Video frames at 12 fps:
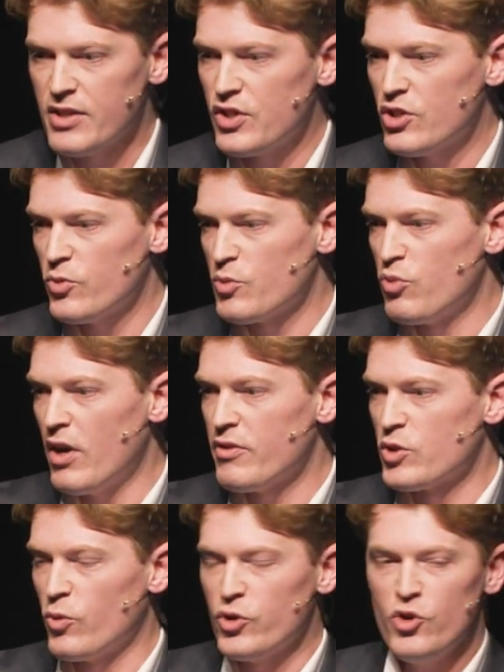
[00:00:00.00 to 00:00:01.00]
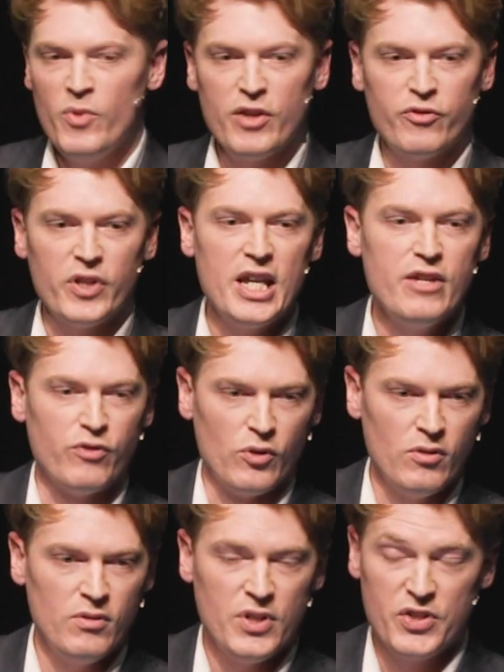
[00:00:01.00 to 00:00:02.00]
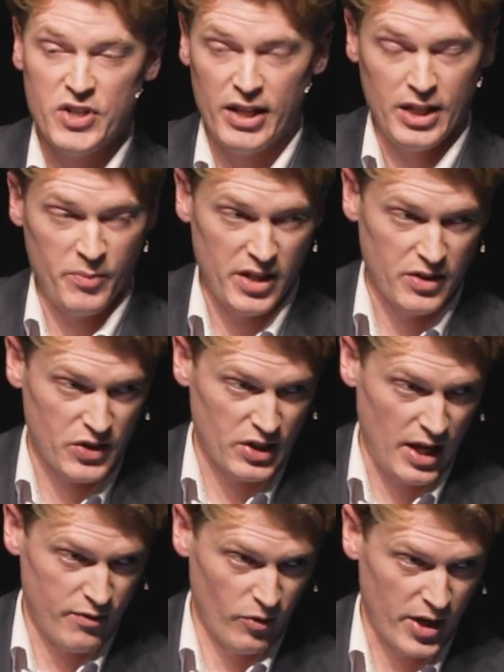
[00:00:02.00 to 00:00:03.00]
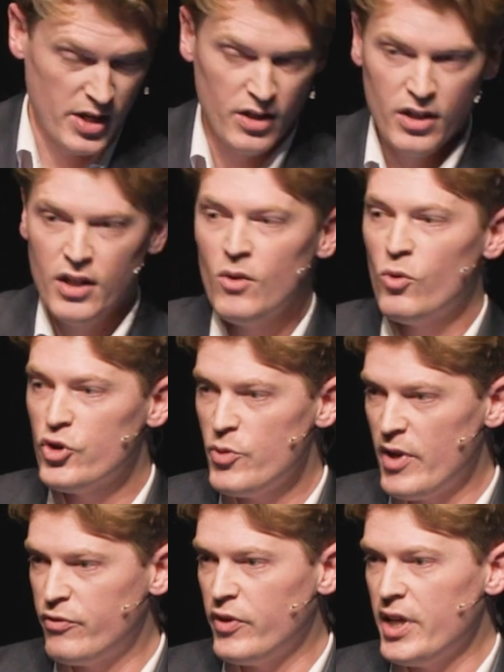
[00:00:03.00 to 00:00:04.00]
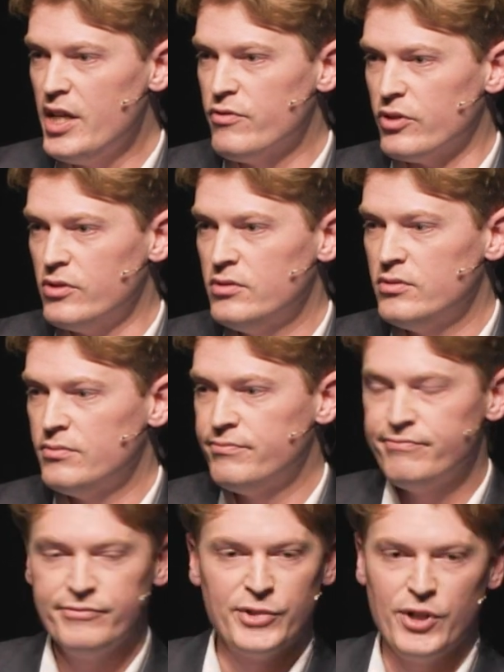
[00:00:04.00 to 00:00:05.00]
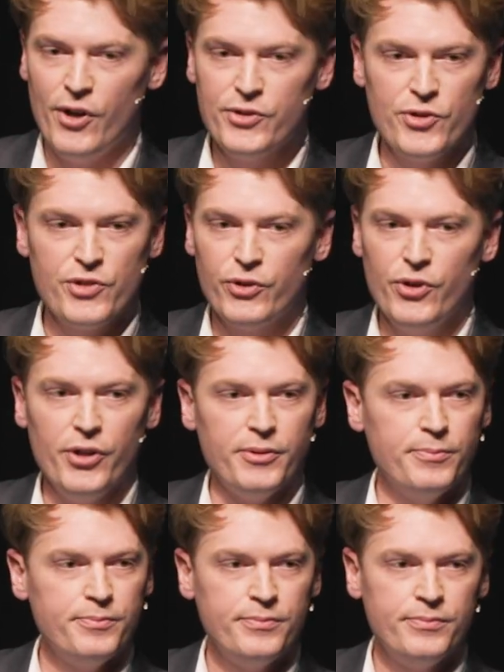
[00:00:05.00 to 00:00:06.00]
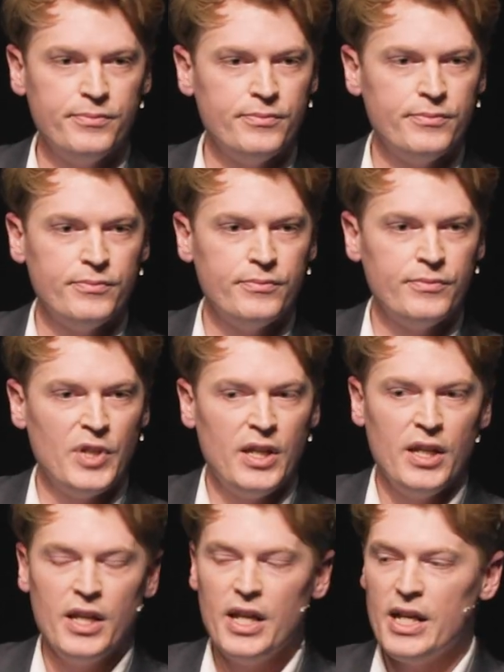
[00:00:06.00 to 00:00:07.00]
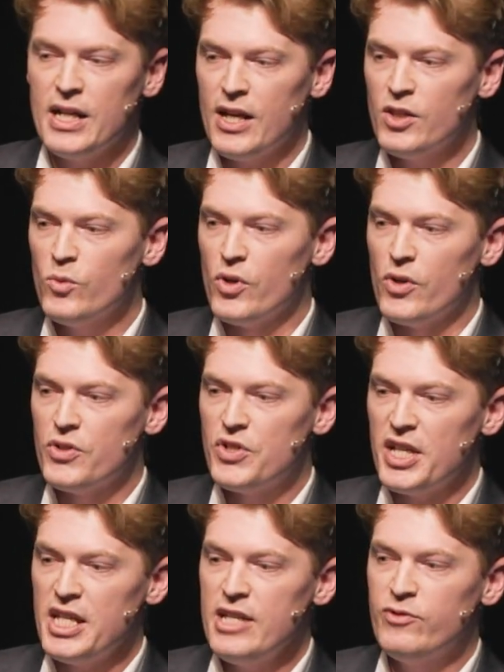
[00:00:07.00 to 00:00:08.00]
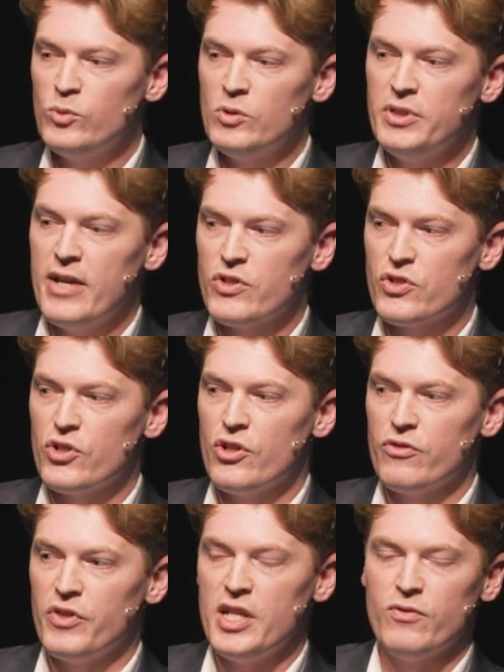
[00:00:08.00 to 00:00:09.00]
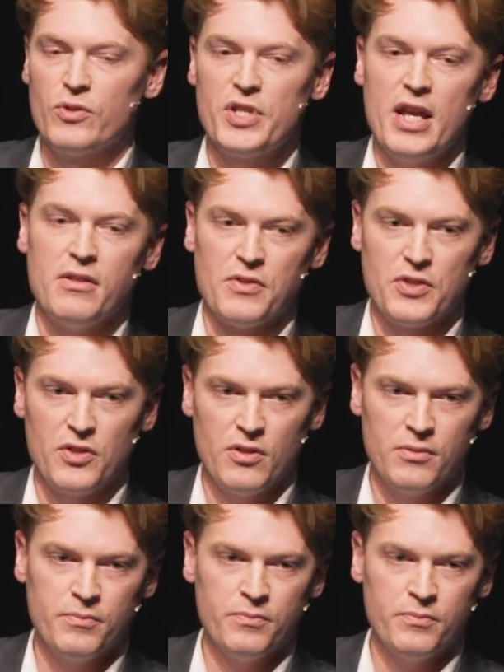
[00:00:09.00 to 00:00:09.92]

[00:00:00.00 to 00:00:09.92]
He said to his brothers, what you meant for evil, selling me into slavery, what you meant for evil, God used for good. In other words, evil will never serve evil's ends.